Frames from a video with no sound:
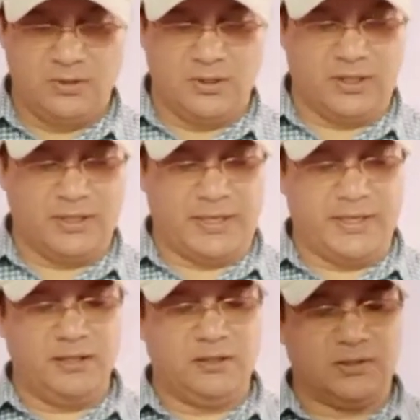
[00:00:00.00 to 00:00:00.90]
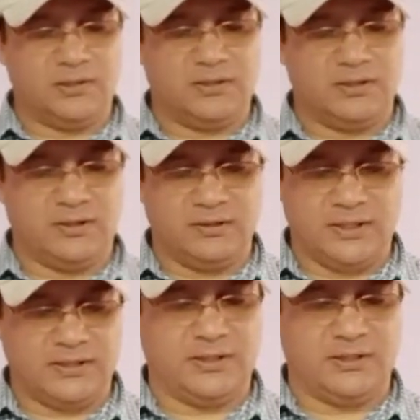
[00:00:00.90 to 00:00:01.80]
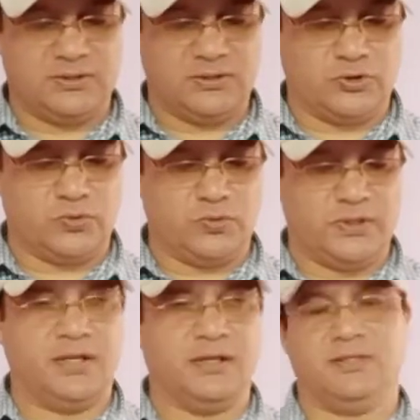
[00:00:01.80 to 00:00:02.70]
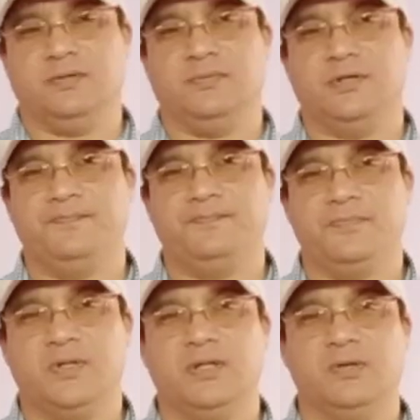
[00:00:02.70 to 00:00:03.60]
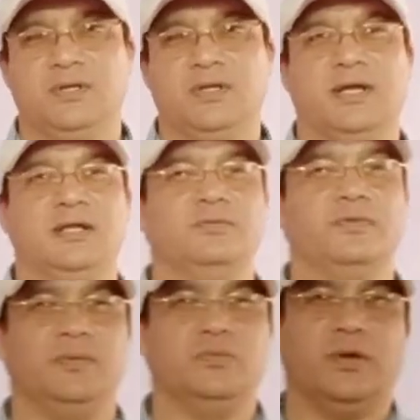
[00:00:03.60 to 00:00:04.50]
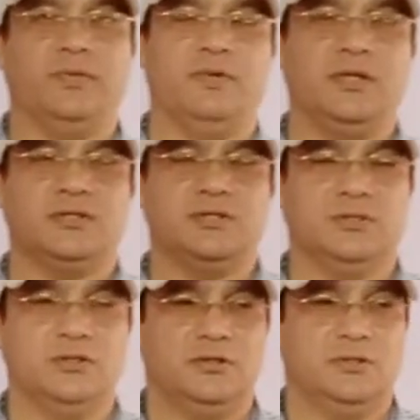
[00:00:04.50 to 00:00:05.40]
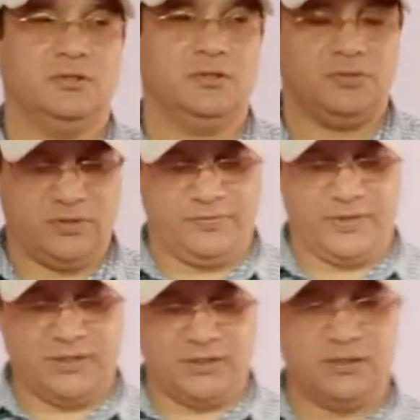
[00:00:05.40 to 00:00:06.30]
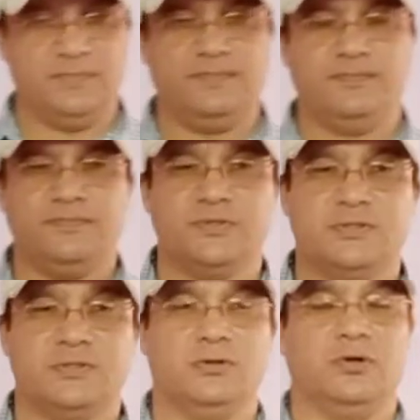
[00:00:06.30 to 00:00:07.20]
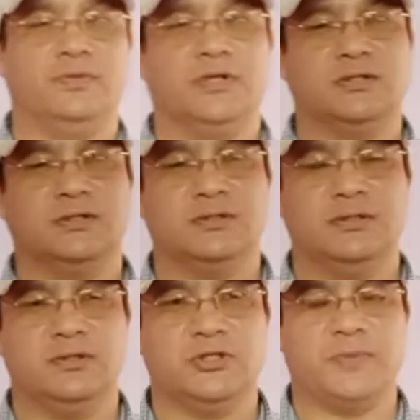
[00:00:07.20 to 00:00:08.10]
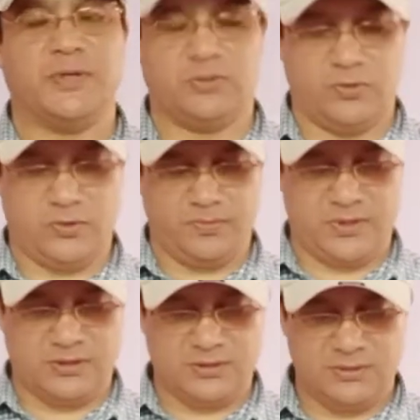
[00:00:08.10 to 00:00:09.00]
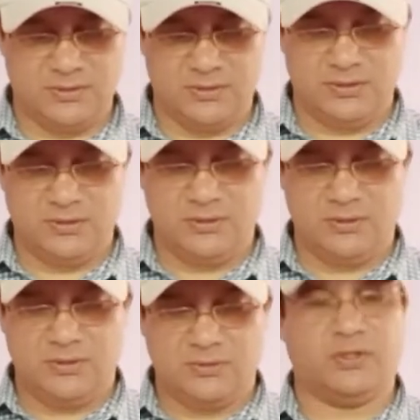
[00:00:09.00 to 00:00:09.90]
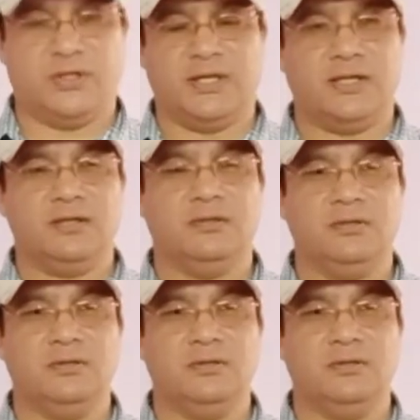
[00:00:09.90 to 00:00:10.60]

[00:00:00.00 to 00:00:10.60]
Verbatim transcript: And nine young athletes stood there determined. And there were nine of them who have reached to the final of this Special Olympics. So the nine